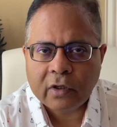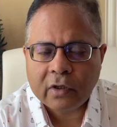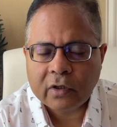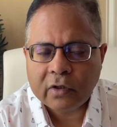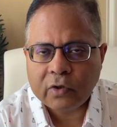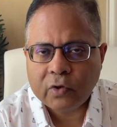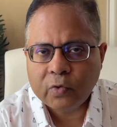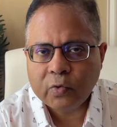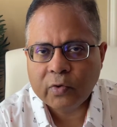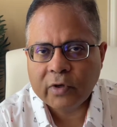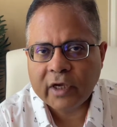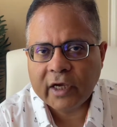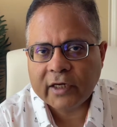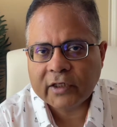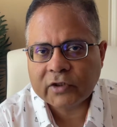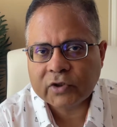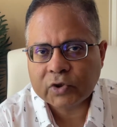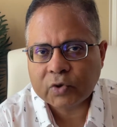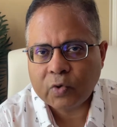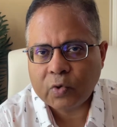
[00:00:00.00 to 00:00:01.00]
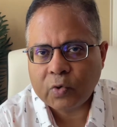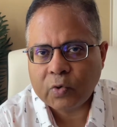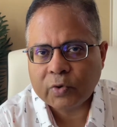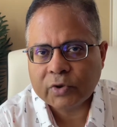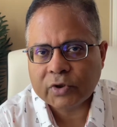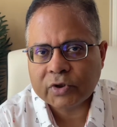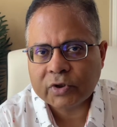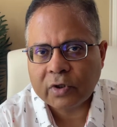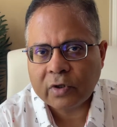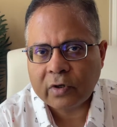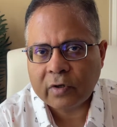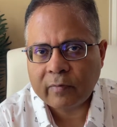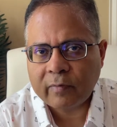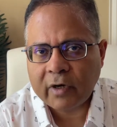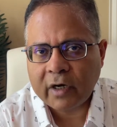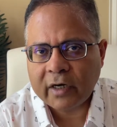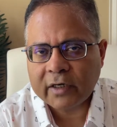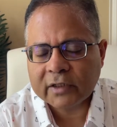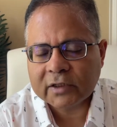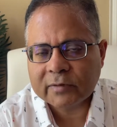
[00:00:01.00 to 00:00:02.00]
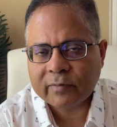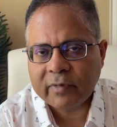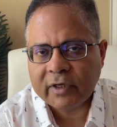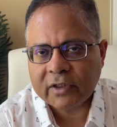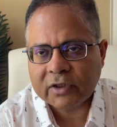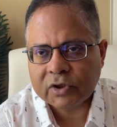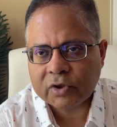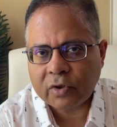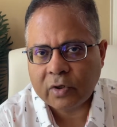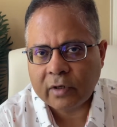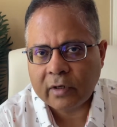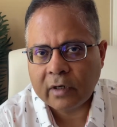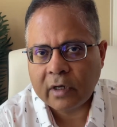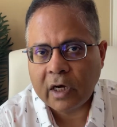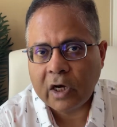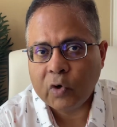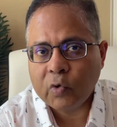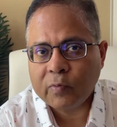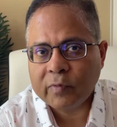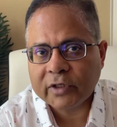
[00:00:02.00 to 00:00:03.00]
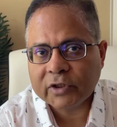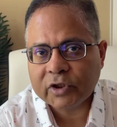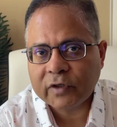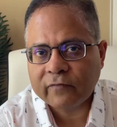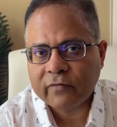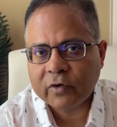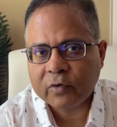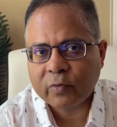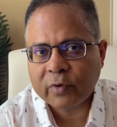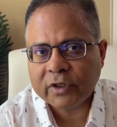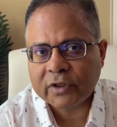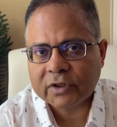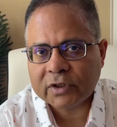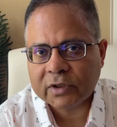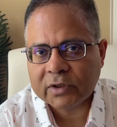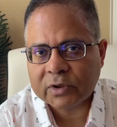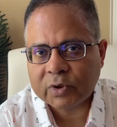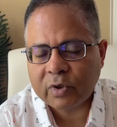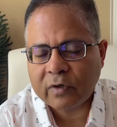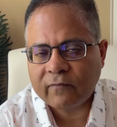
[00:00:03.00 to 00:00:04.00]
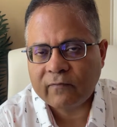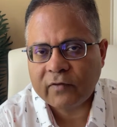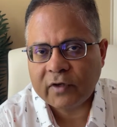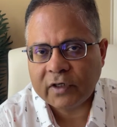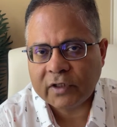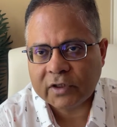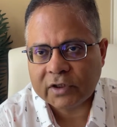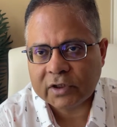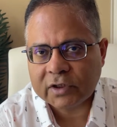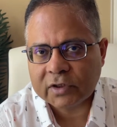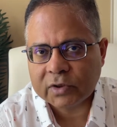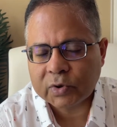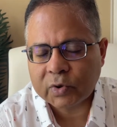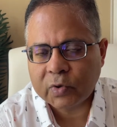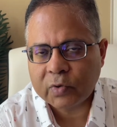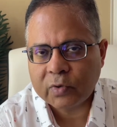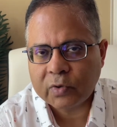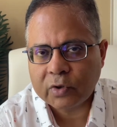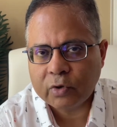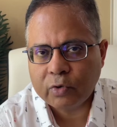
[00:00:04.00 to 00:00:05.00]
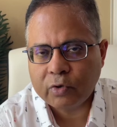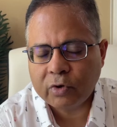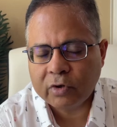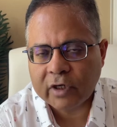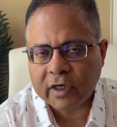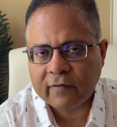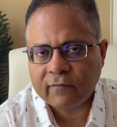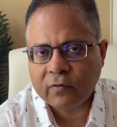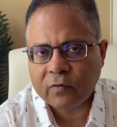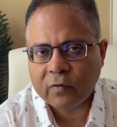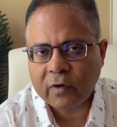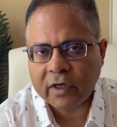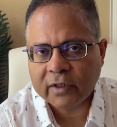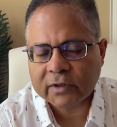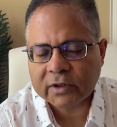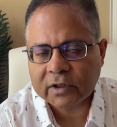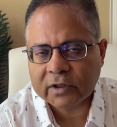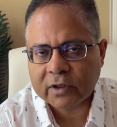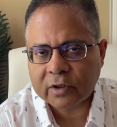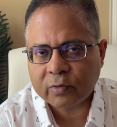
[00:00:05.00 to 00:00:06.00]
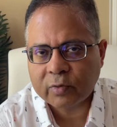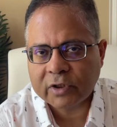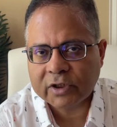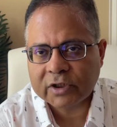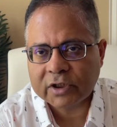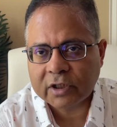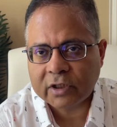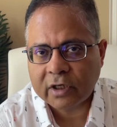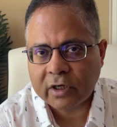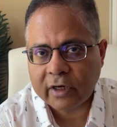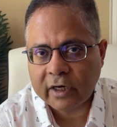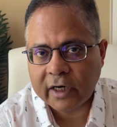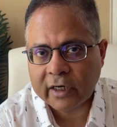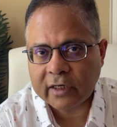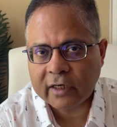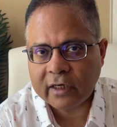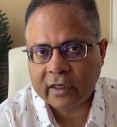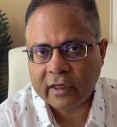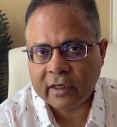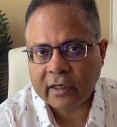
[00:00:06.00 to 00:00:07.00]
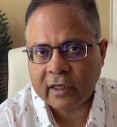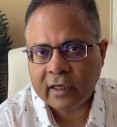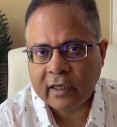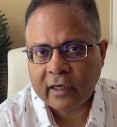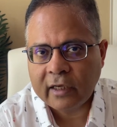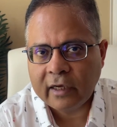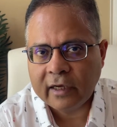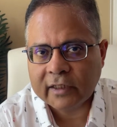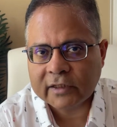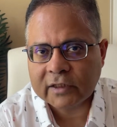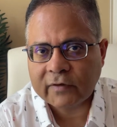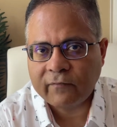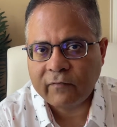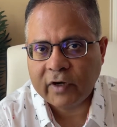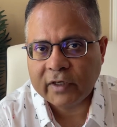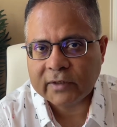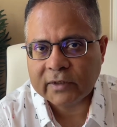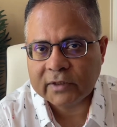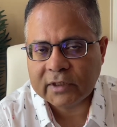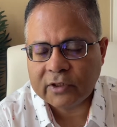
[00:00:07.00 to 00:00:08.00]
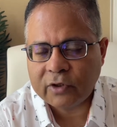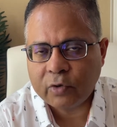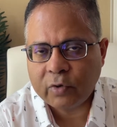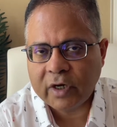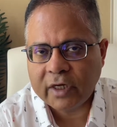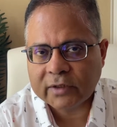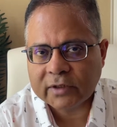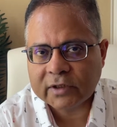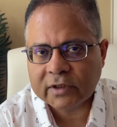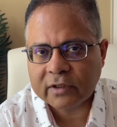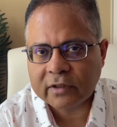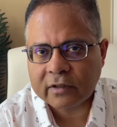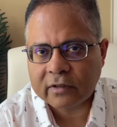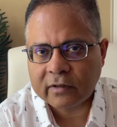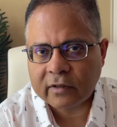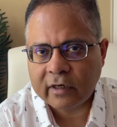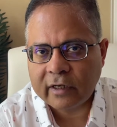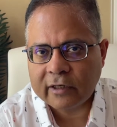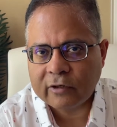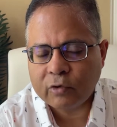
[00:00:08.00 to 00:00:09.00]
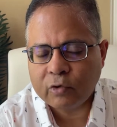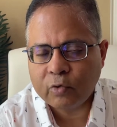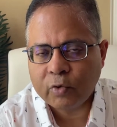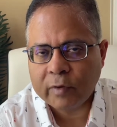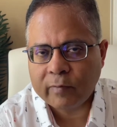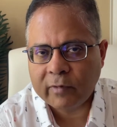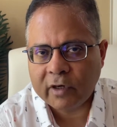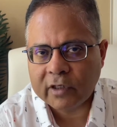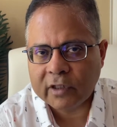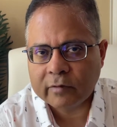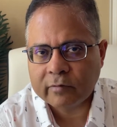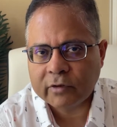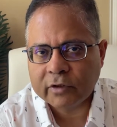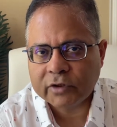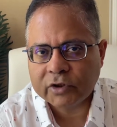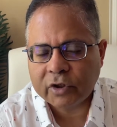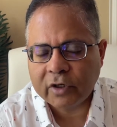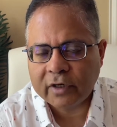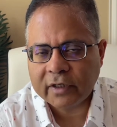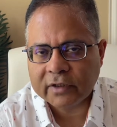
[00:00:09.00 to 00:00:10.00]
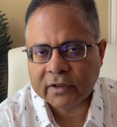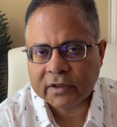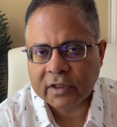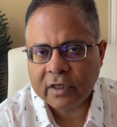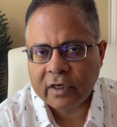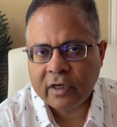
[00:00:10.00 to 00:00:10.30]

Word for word: you get scores or marks based on how much of the questions you have finished. So you don't have to answer the question correctly as a 1 0 answer like you do in multiple choice